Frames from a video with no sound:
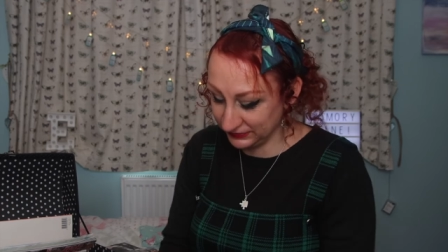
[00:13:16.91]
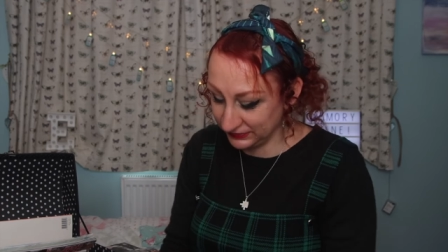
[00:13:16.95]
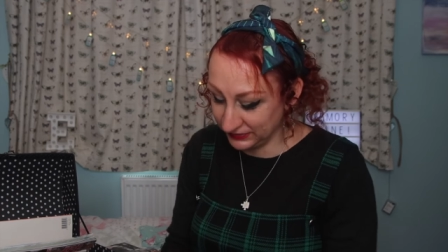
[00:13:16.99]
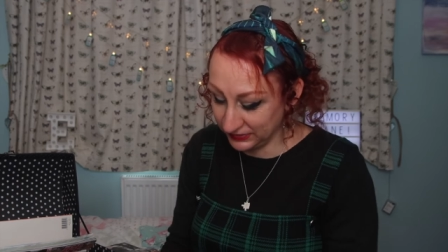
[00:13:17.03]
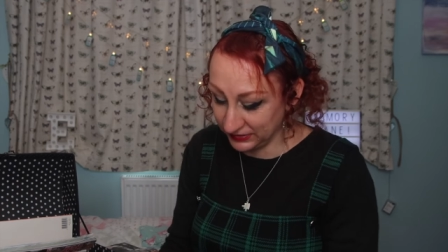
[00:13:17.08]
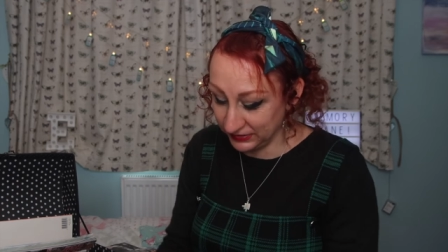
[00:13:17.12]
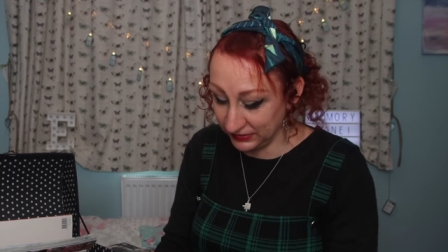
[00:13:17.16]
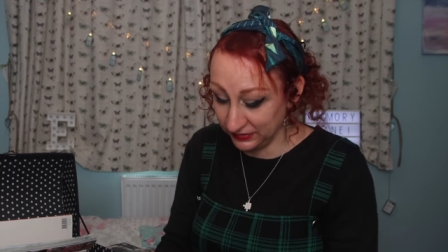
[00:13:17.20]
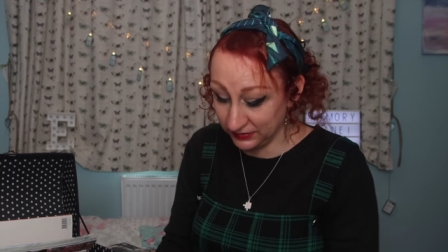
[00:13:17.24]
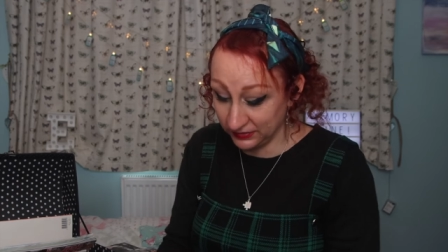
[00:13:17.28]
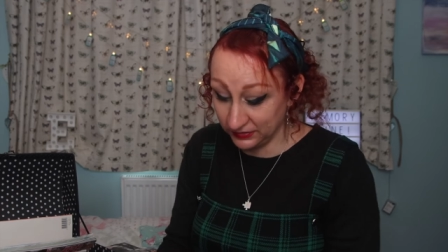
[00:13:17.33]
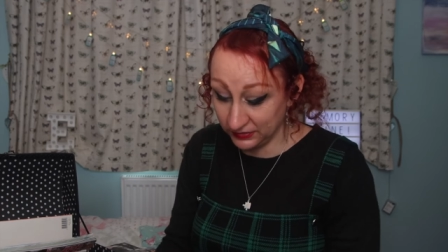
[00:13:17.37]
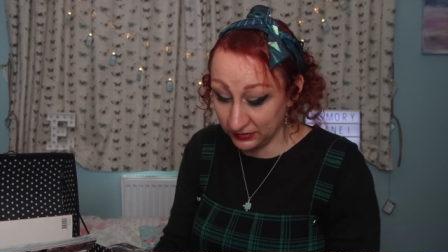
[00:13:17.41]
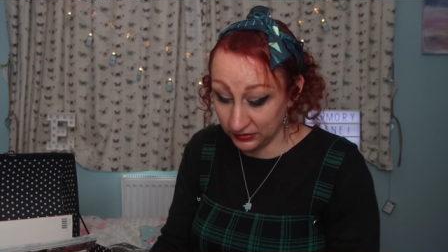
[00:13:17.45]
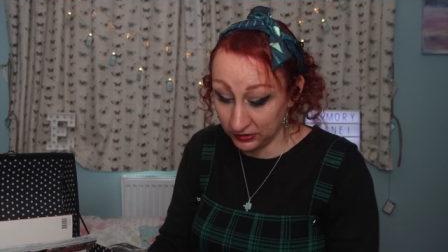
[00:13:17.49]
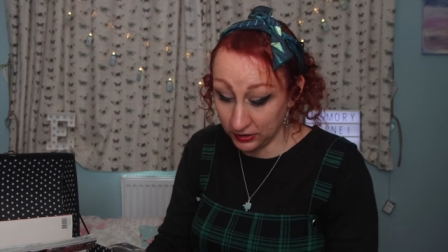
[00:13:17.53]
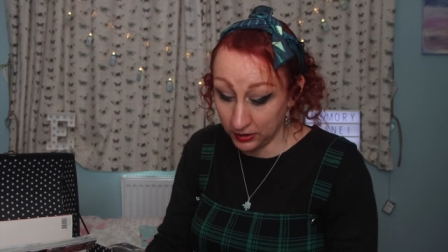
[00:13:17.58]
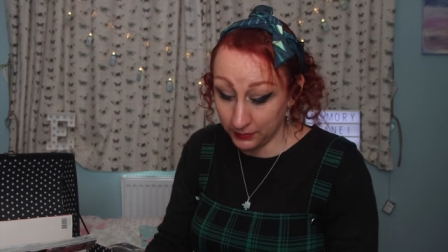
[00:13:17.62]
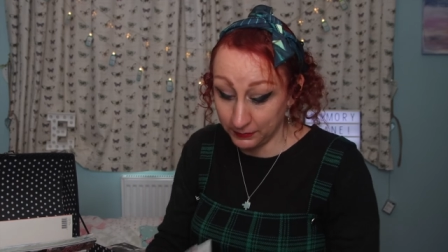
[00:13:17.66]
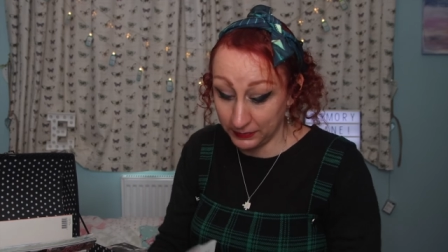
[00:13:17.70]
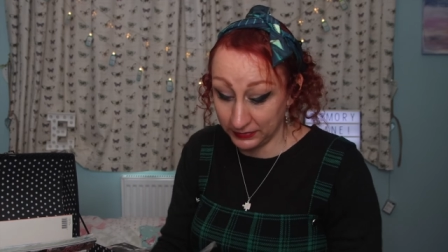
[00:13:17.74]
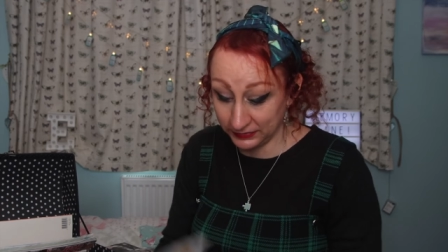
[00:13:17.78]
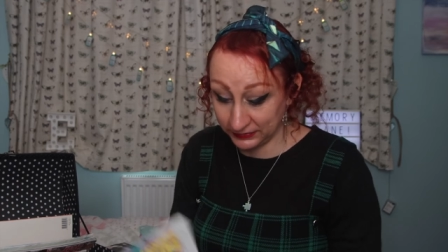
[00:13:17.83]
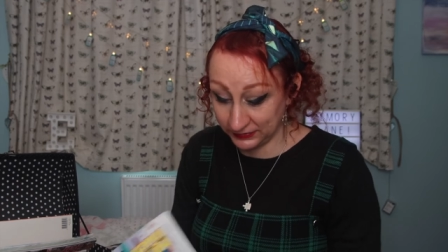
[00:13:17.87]
in
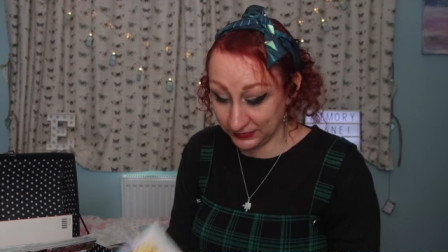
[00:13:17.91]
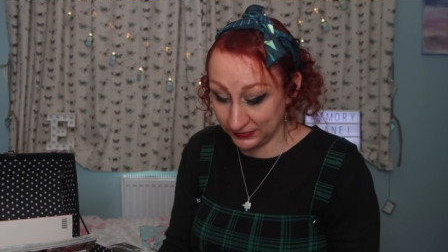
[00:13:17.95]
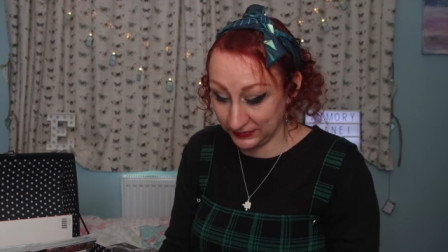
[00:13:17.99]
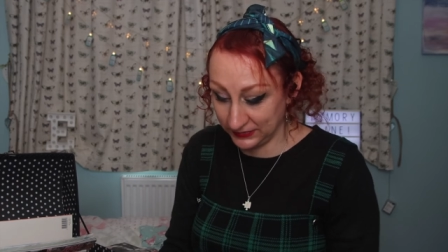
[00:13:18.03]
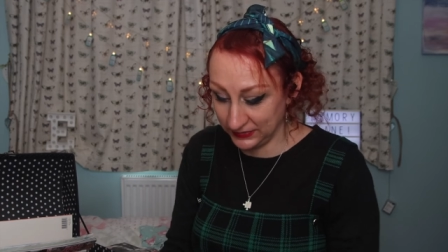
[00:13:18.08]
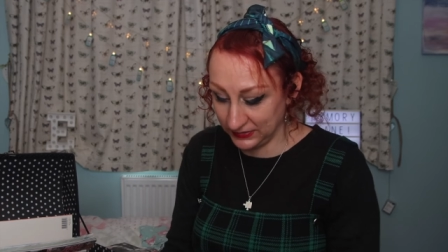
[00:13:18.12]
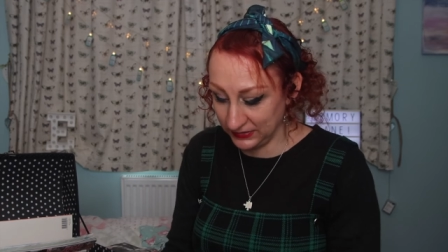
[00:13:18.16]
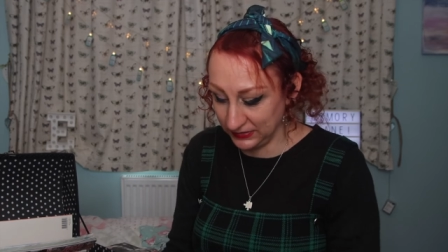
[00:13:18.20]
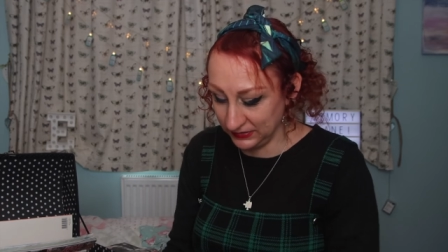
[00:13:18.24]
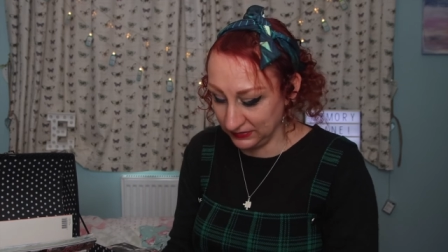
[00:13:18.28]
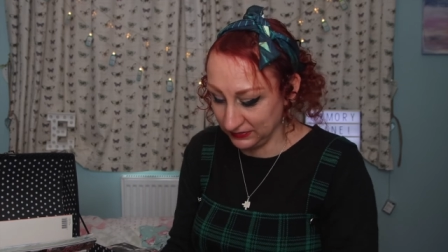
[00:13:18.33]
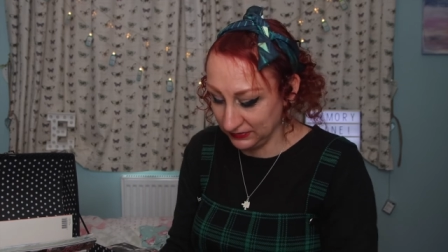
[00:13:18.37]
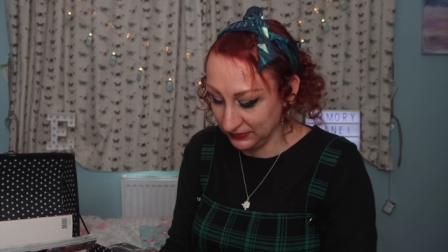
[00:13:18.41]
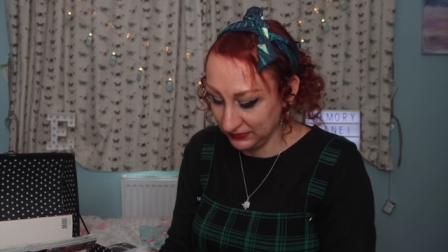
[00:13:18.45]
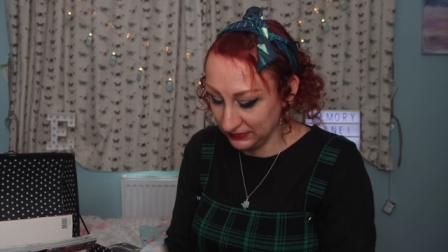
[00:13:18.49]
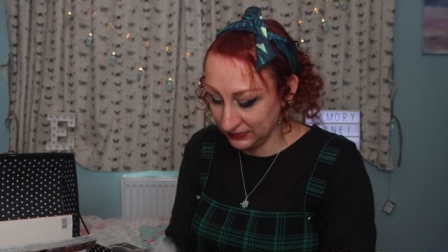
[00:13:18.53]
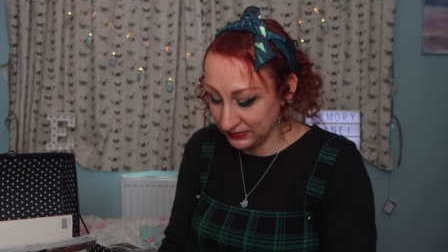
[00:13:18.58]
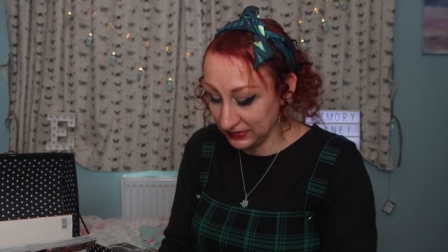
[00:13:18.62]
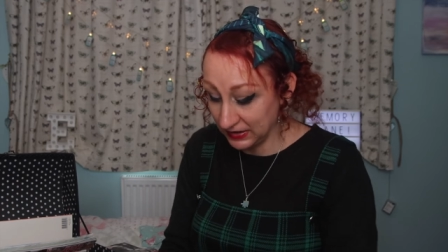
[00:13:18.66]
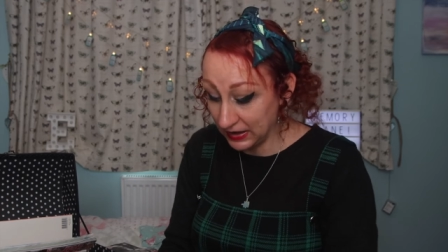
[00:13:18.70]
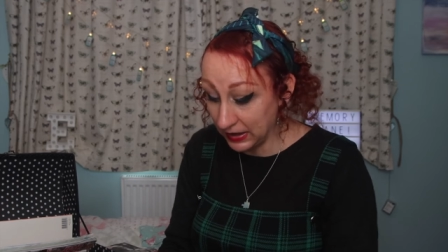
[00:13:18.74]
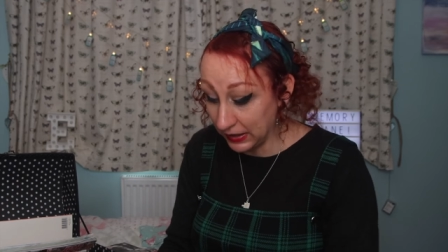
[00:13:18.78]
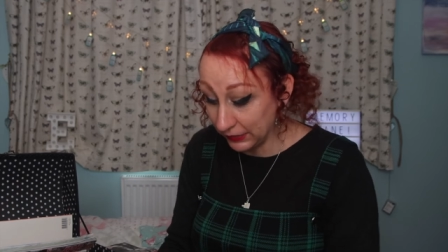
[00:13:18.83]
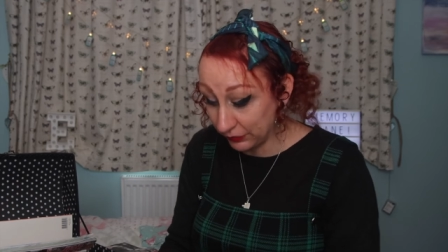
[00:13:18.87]
a magazine
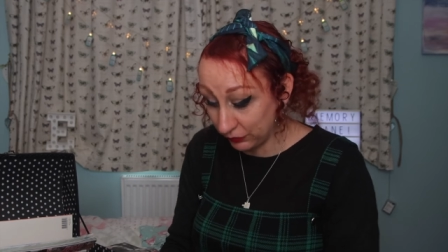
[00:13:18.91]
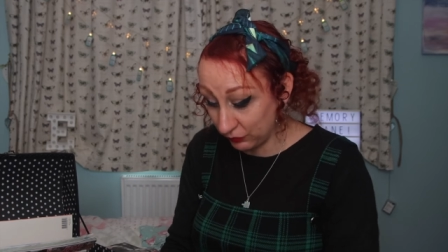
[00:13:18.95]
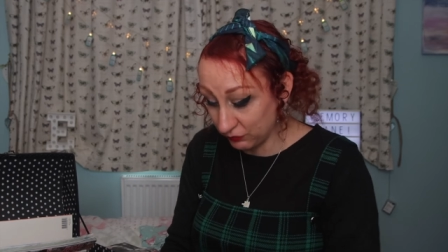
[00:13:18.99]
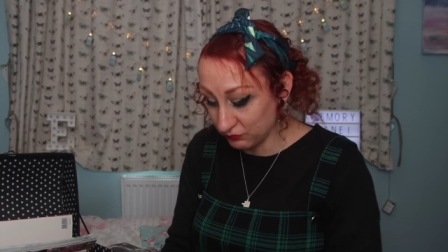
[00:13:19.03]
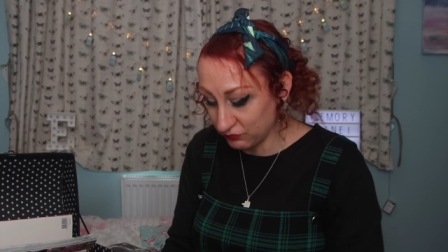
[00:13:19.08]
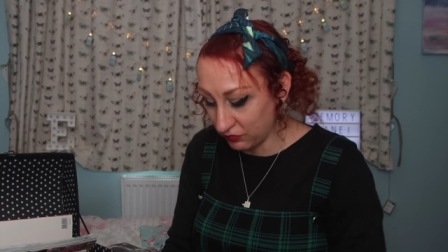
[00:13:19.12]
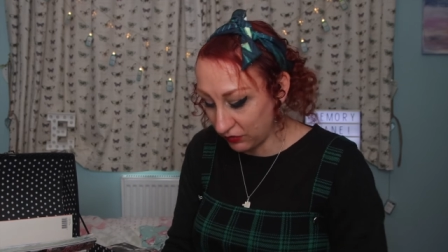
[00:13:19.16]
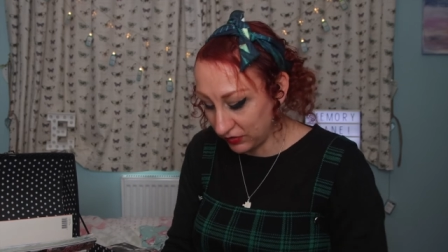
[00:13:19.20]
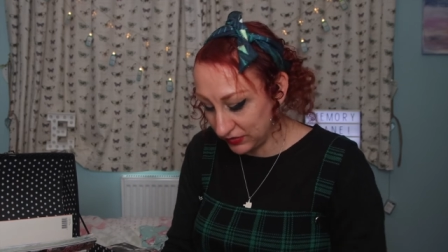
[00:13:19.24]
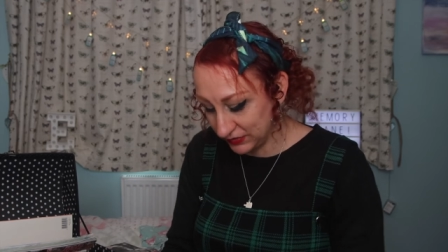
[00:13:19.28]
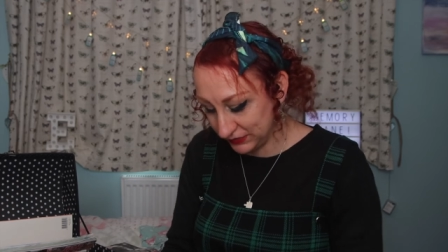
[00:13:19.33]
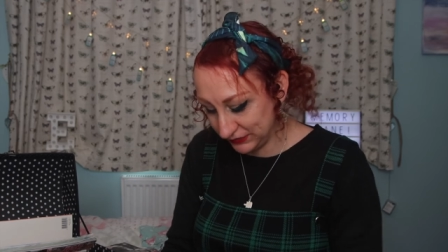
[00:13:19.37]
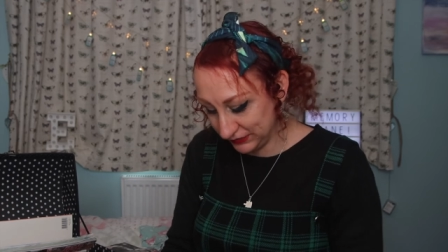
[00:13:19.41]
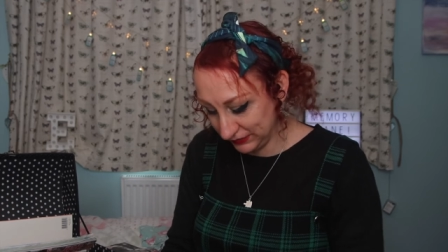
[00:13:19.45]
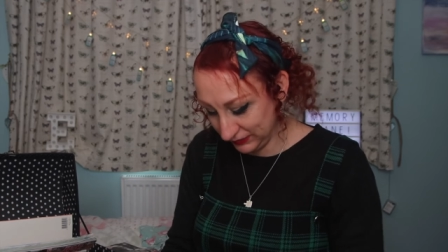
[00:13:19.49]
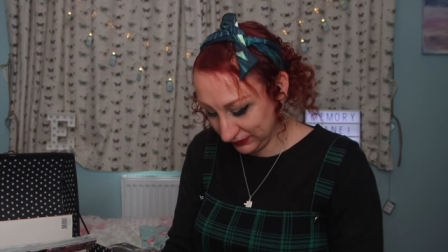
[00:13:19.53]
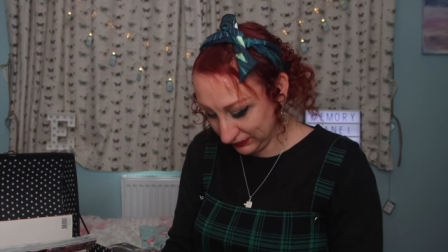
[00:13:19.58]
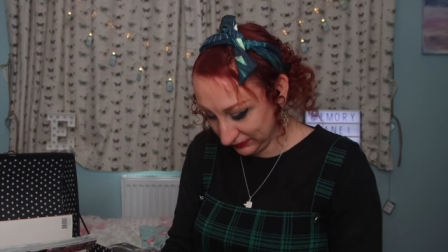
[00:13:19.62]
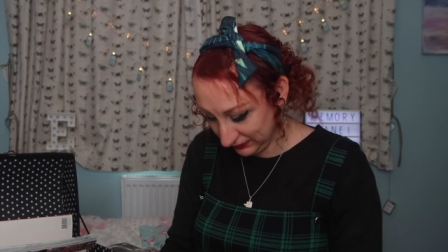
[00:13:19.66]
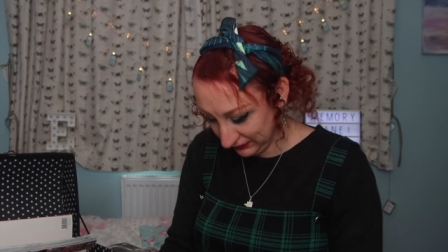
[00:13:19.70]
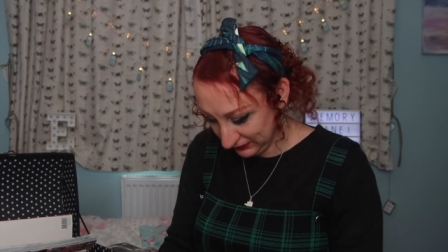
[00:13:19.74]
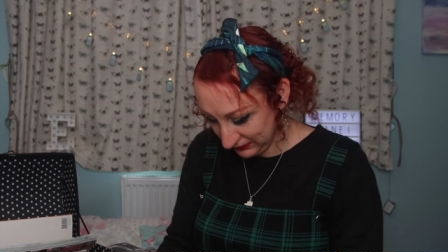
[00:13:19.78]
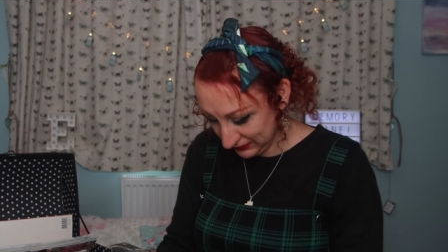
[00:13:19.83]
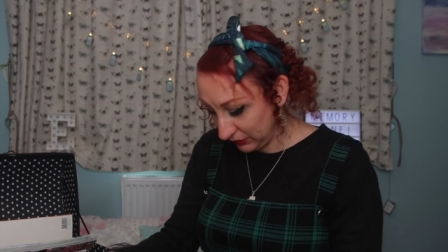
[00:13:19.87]
as a
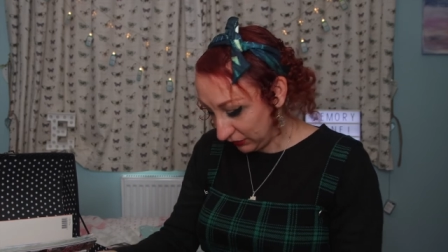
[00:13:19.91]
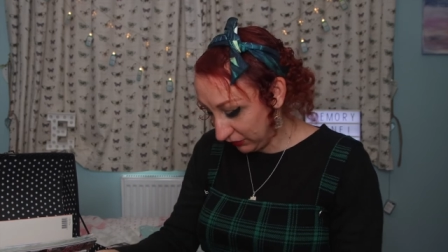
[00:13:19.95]
writer.